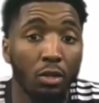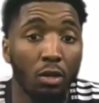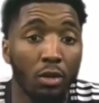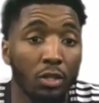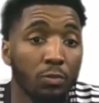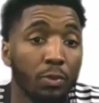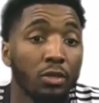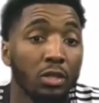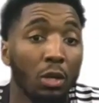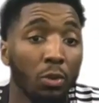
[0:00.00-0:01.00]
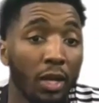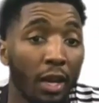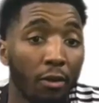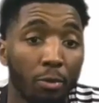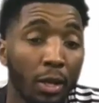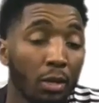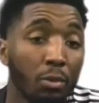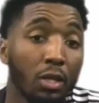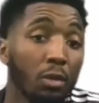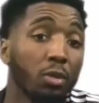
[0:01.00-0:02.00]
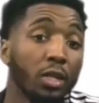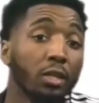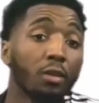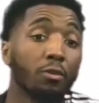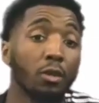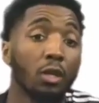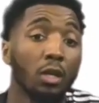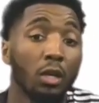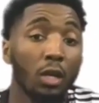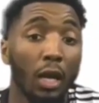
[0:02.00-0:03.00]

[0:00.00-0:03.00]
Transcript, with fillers: you know, the experiences that we have may can be completely different